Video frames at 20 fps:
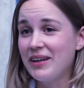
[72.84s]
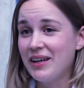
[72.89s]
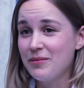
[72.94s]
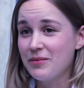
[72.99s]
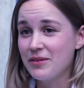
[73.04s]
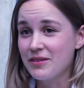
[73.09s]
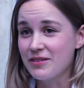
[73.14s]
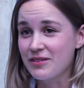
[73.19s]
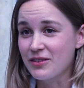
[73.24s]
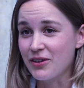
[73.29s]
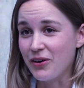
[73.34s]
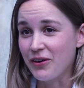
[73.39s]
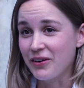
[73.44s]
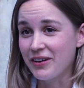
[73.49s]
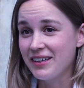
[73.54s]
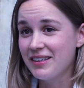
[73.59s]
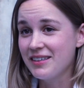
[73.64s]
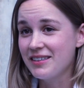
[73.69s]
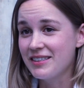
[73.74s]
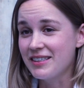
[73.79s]
name is
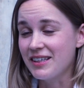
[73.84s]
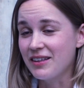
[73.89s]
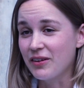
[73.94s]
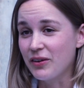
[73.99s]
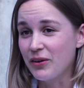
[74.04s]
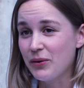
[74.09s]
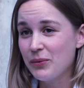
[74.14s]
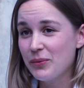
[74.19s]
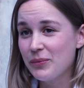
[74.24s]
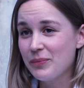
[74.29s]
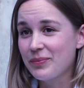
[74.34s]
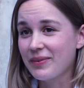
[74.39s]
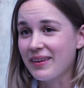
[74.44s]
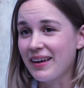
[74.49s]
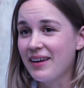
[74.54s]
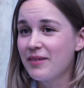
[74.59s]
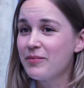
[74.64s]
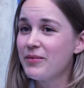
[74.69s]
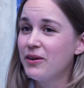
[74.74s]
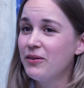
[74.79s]
Karin Schindler,
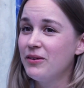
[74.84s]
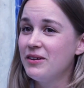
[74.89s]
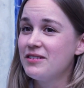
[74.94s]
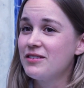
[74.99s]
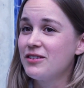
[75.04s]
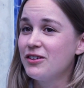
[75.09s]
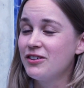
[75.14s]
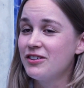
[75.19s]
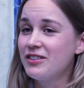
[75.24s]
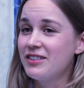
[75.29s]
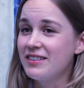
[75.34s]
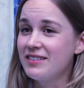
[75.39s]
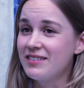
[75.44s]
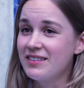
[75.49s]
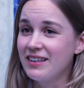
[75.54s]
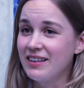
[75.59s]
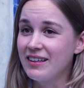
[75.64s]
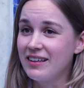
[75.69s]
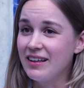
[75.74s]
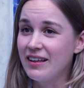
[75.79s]
and my research is
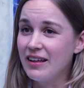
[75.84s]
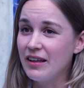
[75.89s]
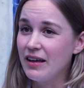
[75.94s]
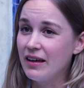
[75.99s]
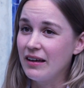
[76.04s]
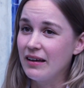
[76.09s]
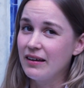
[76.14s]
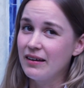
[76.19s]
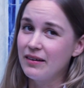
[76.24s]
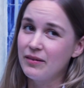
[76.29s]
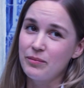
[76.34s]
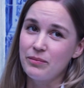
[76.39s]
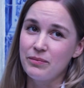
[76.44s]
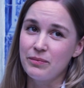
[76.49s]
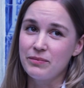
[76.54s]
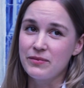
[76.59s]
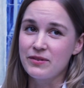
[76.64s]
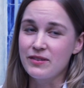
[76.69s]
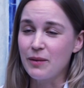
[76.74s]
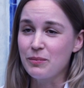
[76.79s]
in
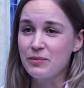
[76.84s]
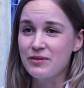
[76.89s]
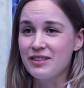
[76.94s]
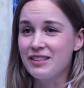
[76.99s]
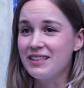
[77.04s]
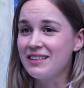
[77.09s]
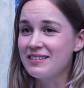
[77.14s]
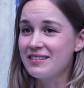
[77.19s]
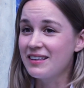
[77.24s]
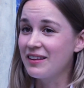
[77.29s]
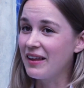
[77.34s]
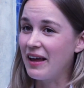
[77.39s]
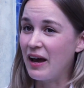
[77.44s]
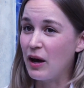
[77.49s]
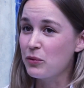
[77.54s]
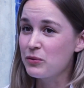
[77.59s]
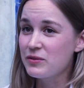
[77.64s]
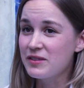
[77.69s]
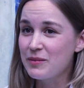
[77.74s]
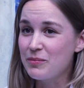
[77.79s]
subsidies in the
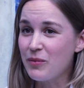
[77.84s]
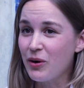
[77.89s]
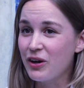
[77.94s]
housing